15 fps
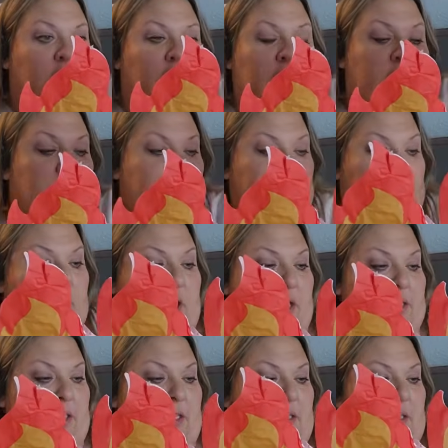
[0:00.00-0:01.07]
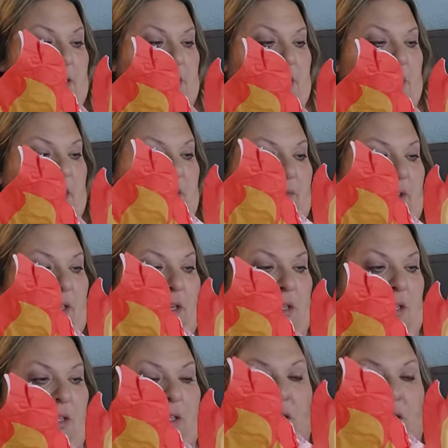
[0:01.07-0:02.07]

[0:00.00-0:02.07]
And I'm surprised that it's still even